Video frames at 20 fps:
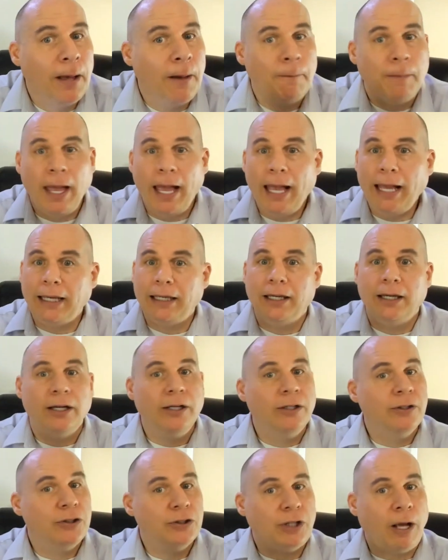hey
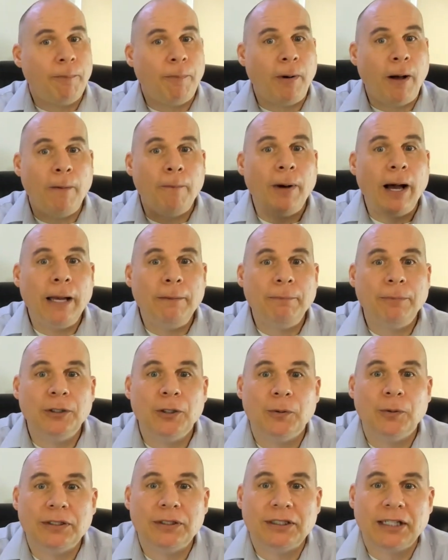stop on by
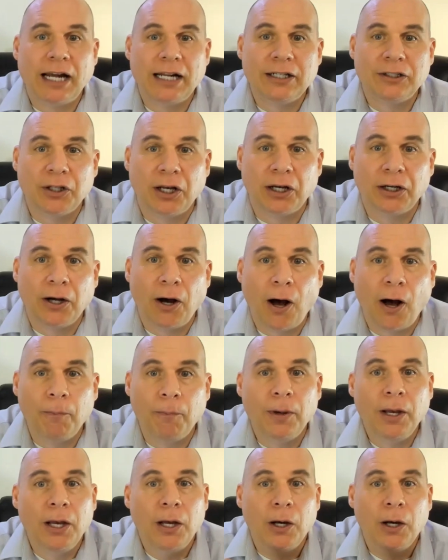poscatch.com.